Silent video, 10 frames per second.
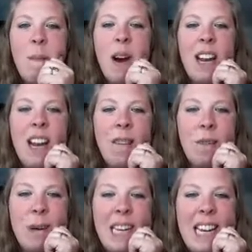Morning
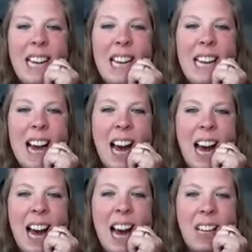everybody,
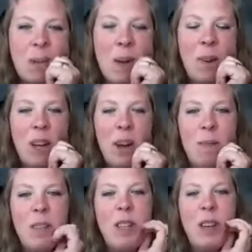and
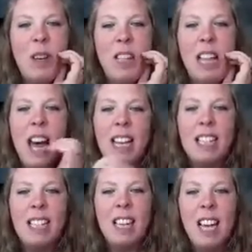welcome to the
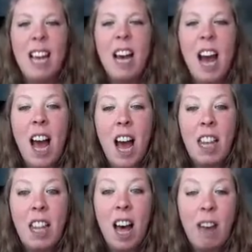last
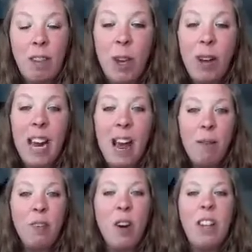live Q&A
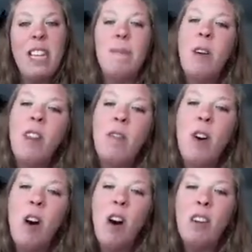we've got this month
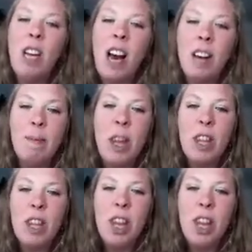for Shark Month.